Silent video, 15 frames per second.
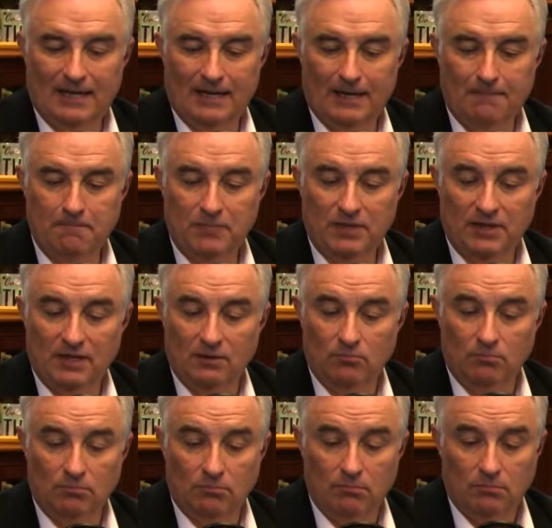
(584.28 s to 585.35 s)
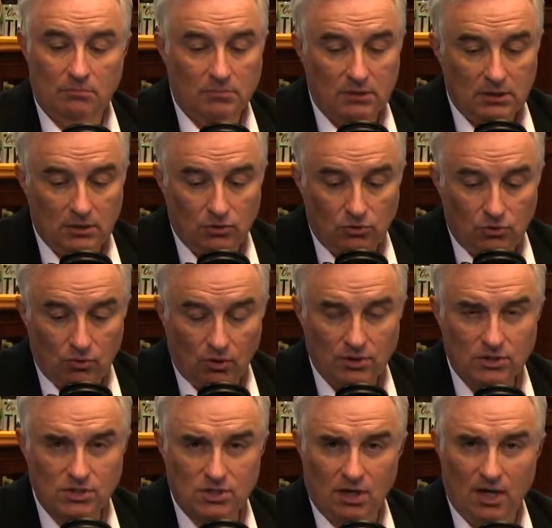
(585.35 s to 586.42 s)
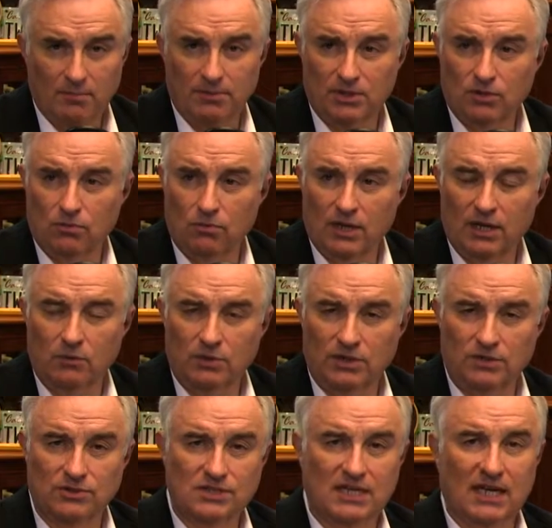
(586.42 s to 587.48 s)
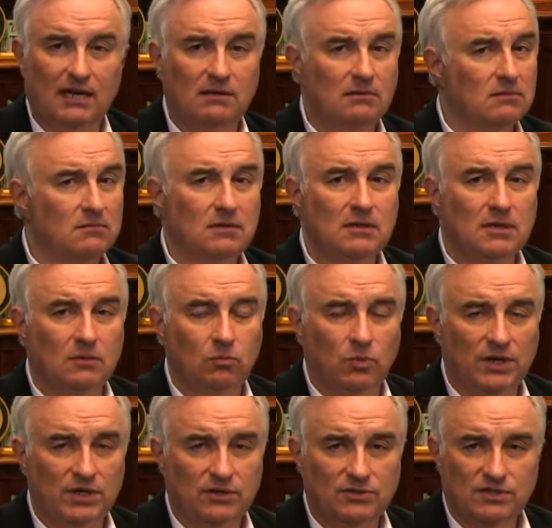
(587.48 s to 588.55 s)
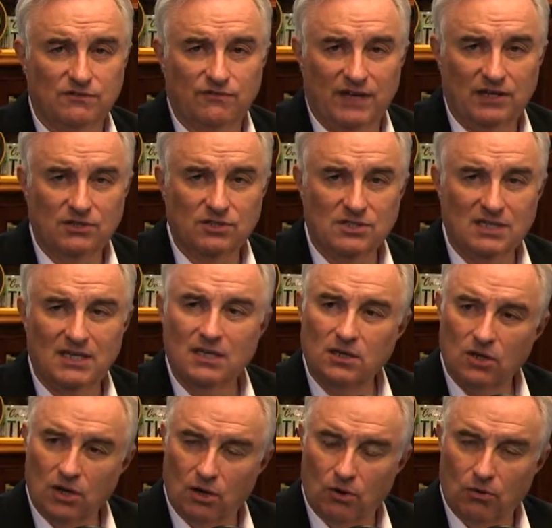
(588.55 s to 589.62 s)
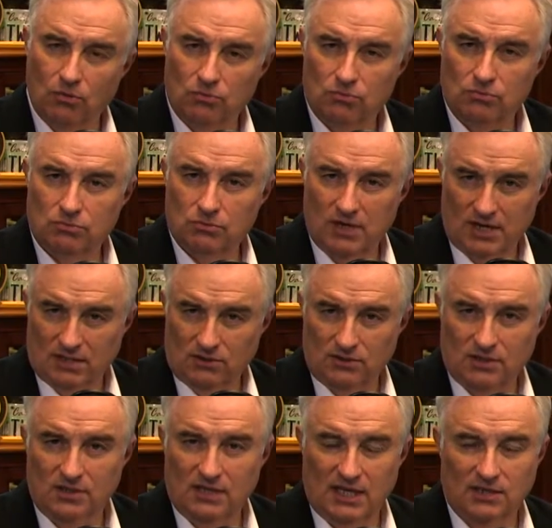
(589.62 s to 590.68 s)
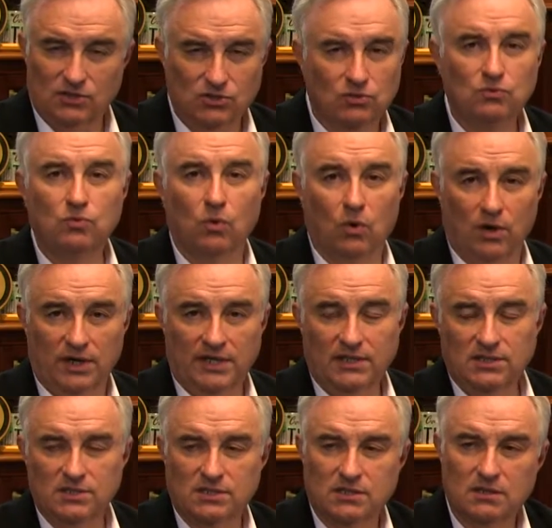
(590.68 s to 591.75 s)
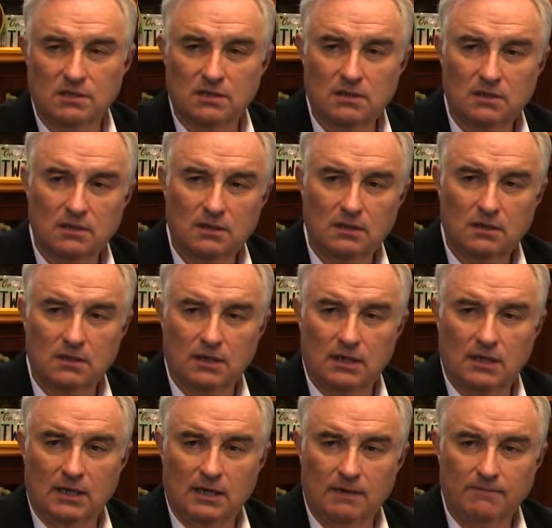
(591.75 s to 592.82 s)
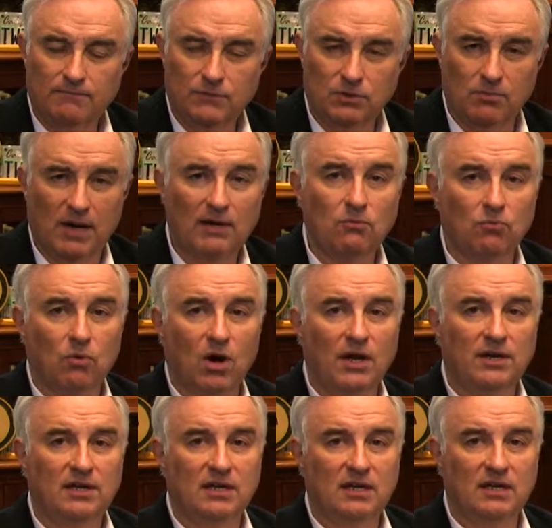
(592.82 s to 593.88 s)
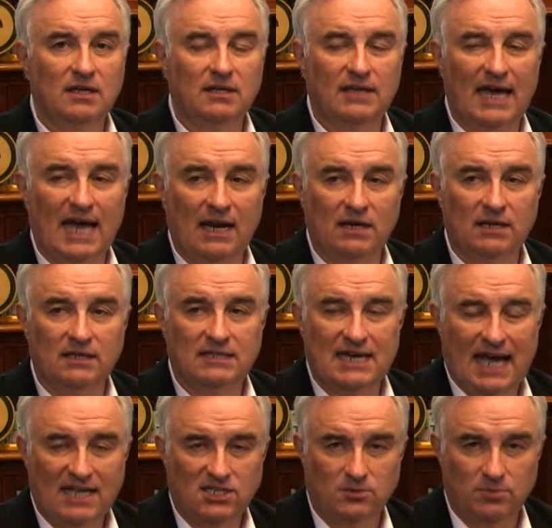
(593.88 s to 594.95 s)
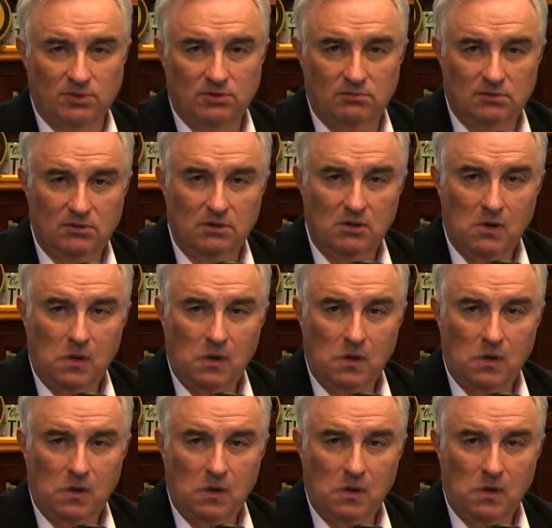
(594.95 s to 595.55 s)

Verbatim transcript: Um, Norton saw it, but you're running Windows 10. Did Windows Defender see it? No, right? You didn't get two warnings. Um, you might run that attachment